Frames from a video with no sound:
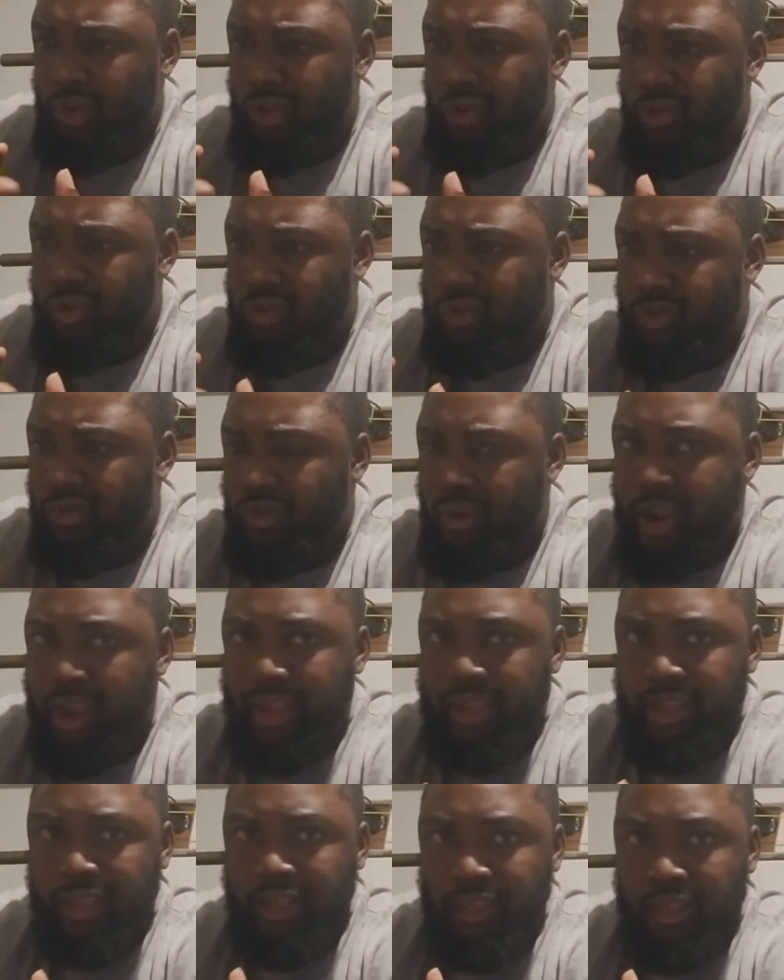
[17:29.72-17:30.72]

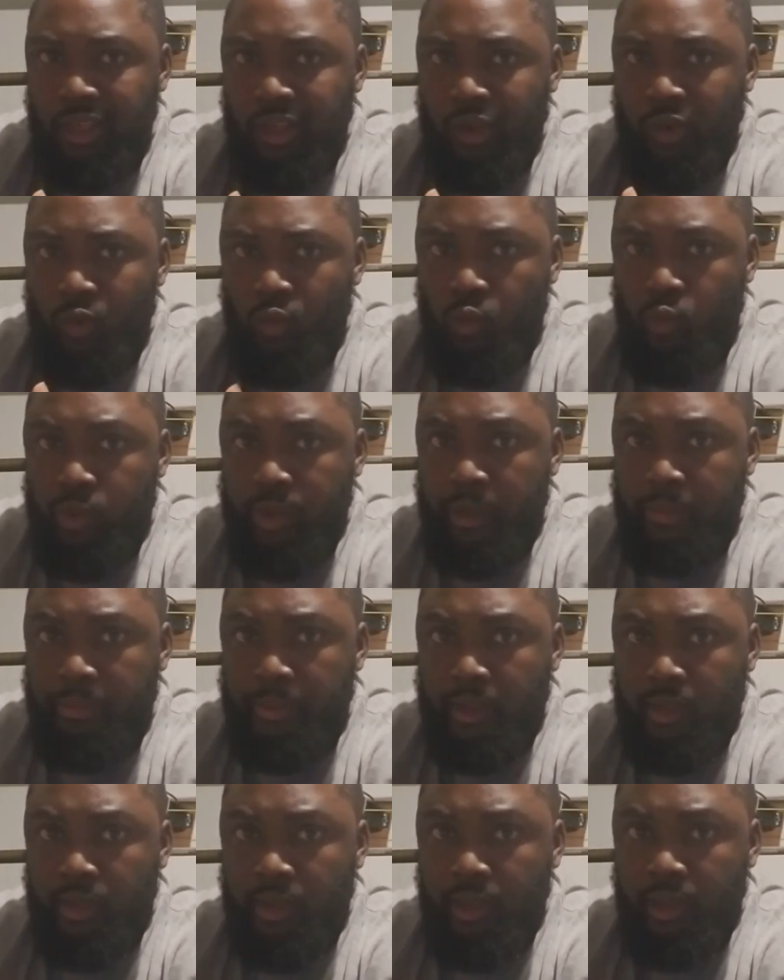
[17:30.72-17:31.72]
crying,
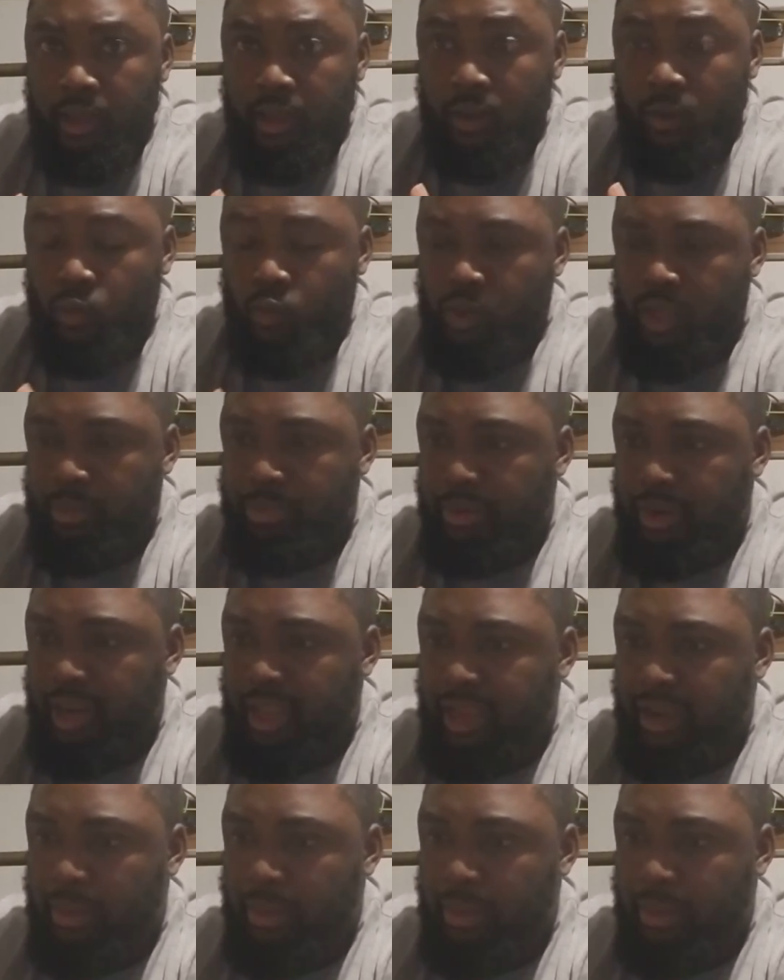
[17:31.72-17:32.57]
weeping, weeping like a